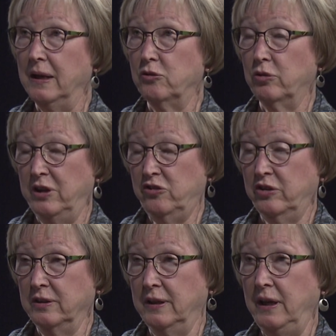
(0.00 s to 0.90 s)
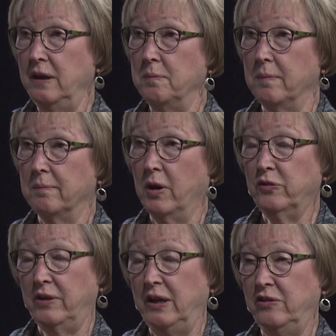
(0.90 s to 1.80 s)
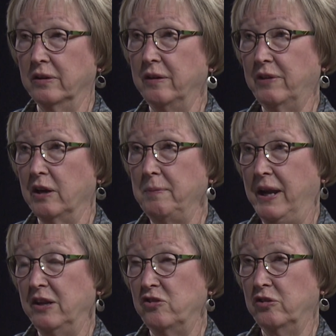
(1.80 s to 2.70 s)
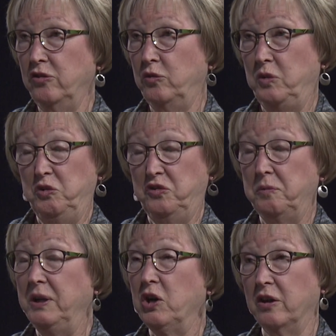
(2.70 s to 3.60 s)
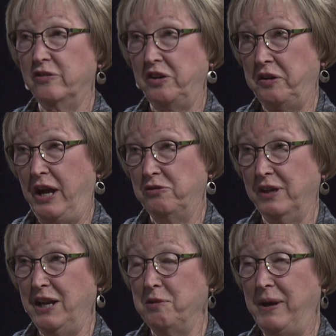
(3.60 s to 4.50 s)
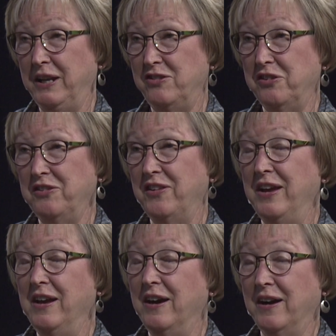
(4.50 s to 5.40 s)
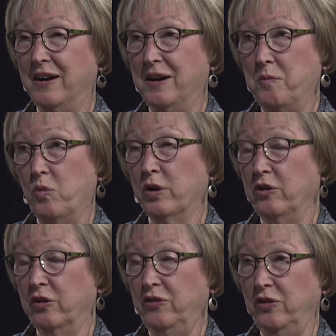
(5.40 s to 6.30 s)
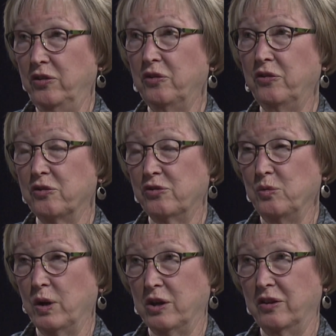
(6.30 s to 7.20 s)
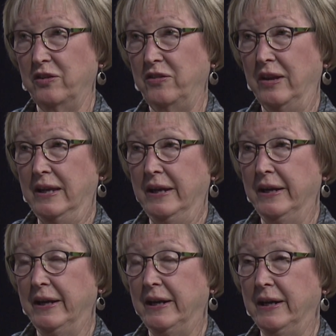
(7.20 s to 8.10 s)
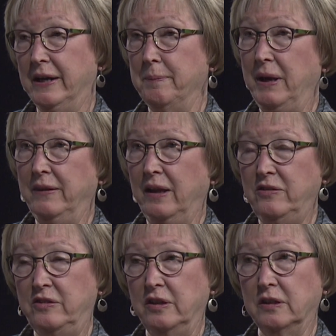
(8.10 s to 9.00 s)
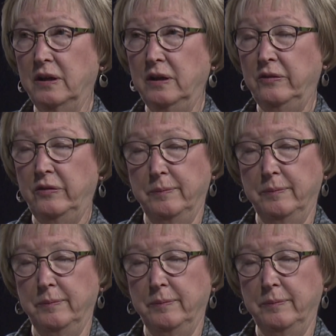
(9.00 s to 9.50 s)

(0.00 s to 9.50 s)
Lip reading: Traditionally, most aging life care managers, used to be called geriatric care managers, were nurses or social workers. And that still is the